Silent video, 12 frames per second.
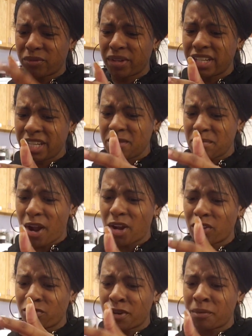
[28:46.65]
3D
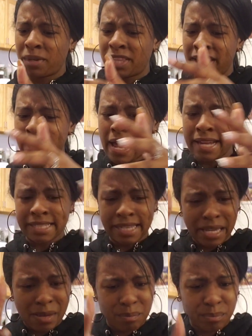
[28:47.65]
model of what we then had to
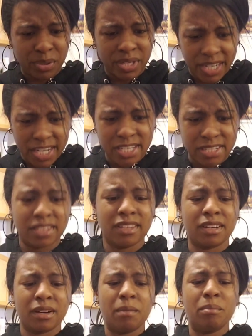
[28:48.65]
input into
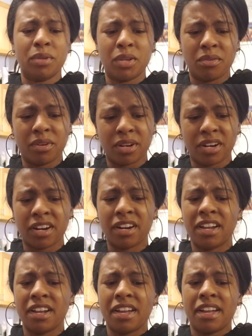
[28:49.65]
a
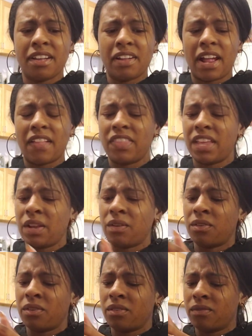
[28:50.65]
computer, and
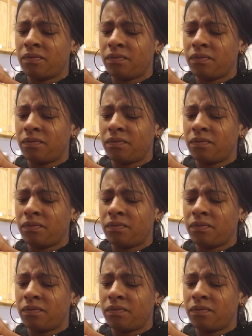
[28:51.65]
then